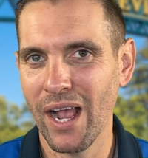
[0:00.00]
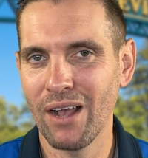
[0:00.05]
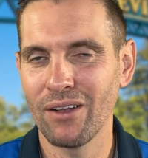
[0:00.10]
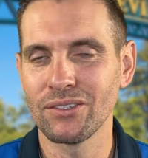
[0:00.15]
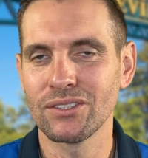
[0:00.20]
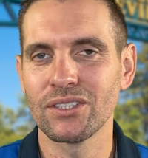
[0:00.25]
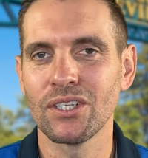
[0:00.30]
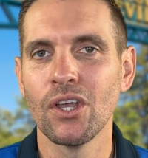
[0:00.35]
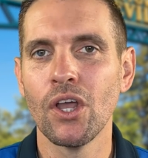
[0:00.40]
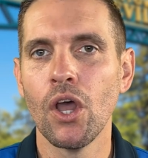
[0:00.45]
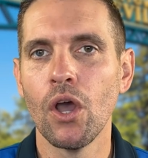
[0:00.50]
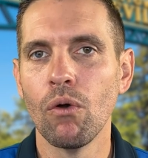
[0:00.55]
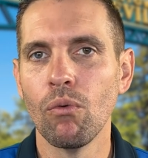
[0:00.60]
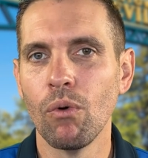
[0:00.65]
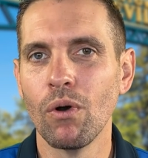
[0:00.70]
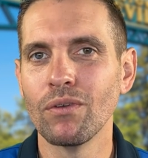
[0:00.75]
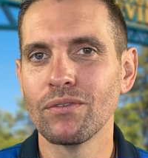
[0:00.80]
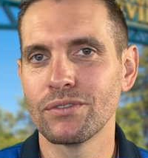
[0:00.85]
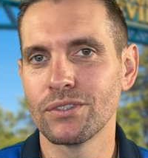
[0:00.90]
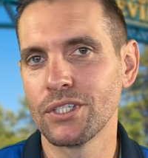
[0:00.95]
house
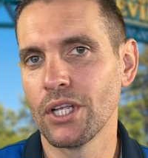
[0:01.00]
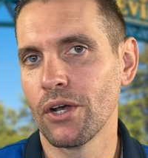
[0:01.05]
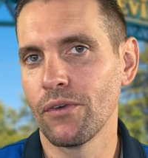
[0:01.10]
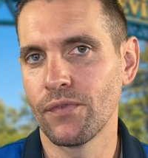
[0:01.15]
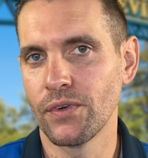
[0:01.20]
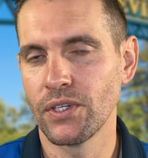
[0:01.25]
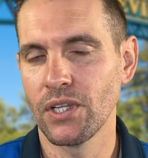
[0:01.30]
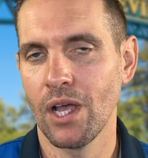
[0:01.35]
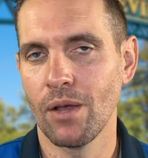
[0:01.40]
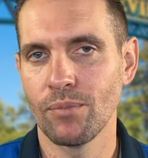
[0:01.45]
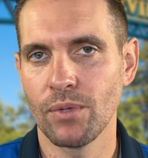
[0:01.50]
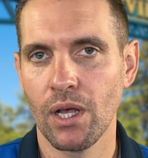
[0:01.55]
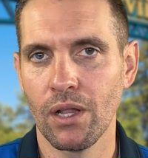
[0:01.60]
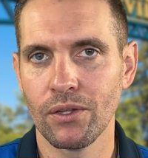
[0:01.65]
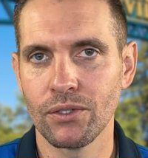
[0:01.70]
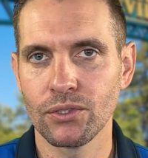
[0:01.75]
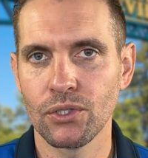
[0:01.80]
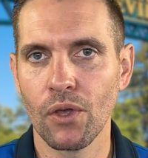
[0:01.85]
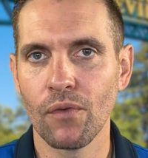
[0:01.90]
won't sell for top dollar.